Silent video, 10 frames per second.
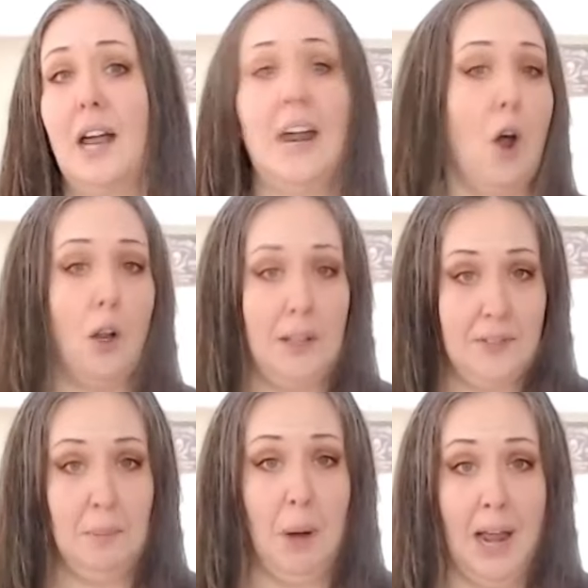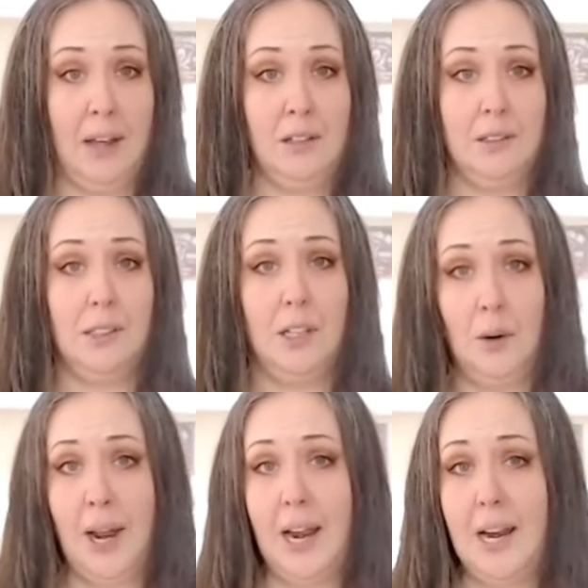and all on the bile,
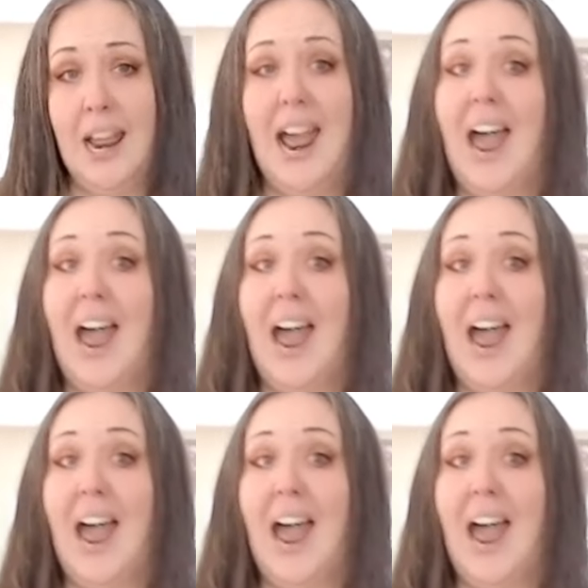okay,